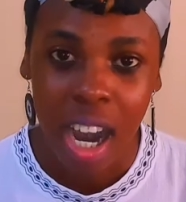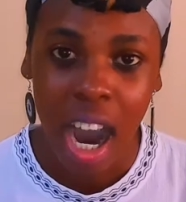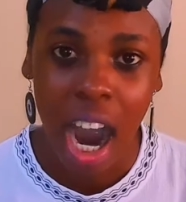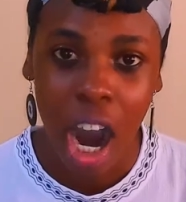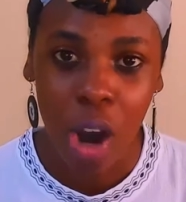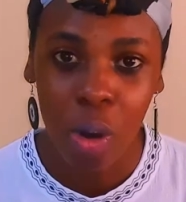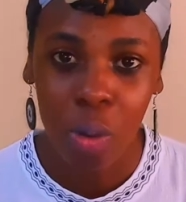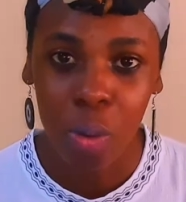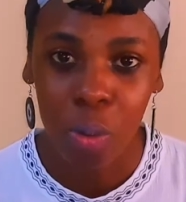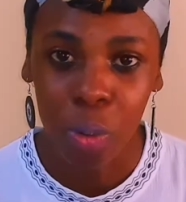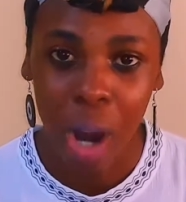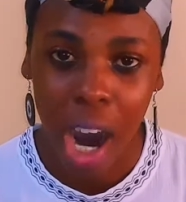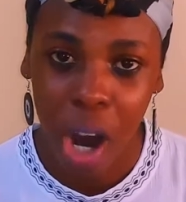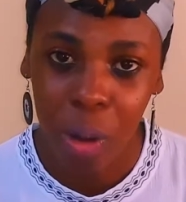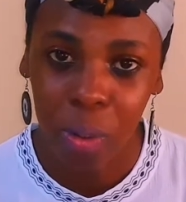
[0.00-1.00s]
how
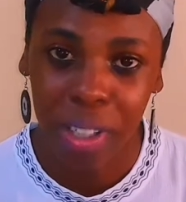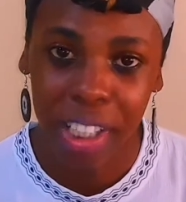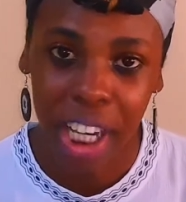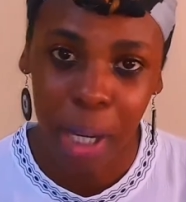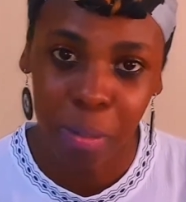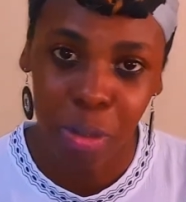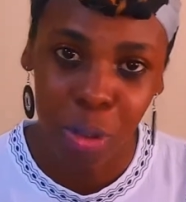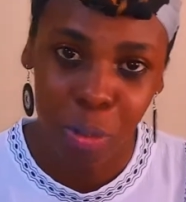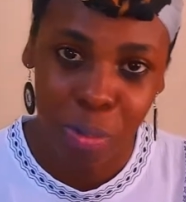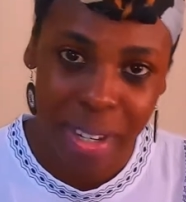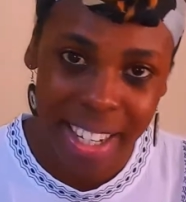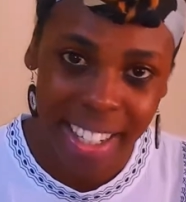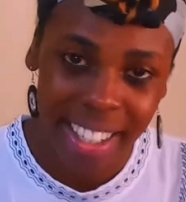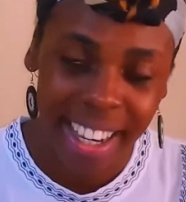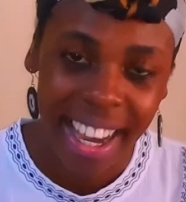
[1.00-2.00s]
we came to
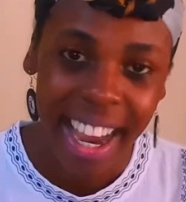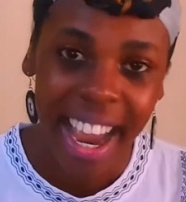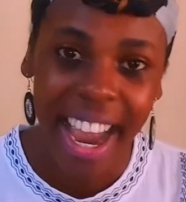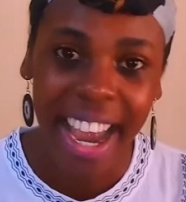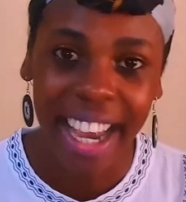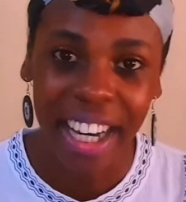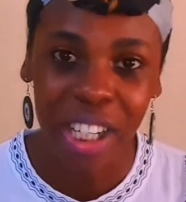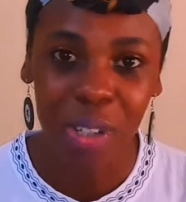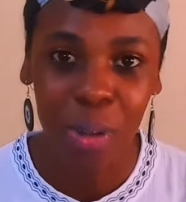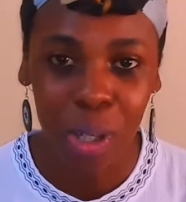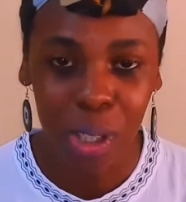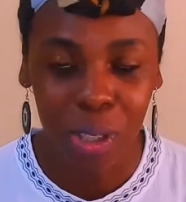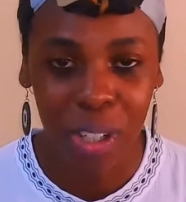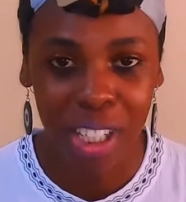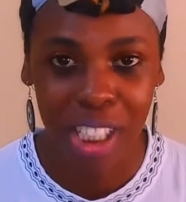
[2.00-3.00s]
being, and
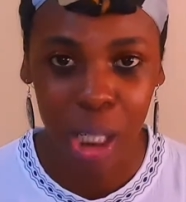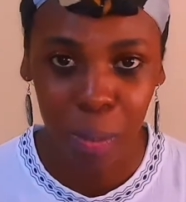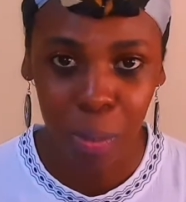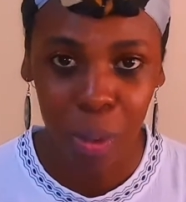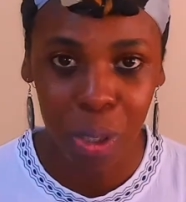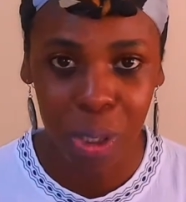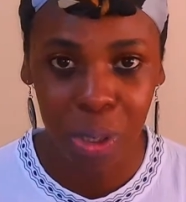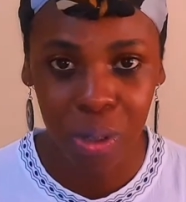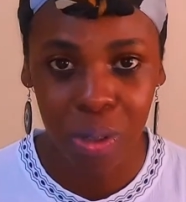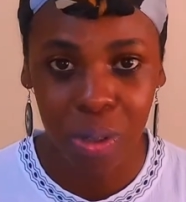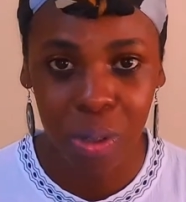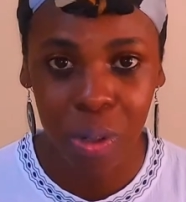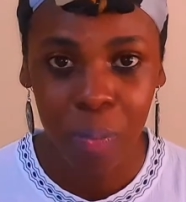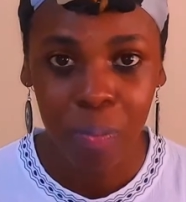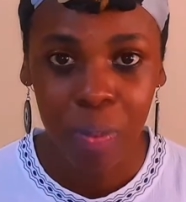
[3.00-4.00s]
what you're supposed to
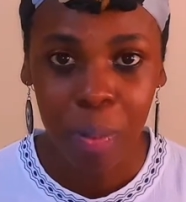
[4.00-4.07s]
do.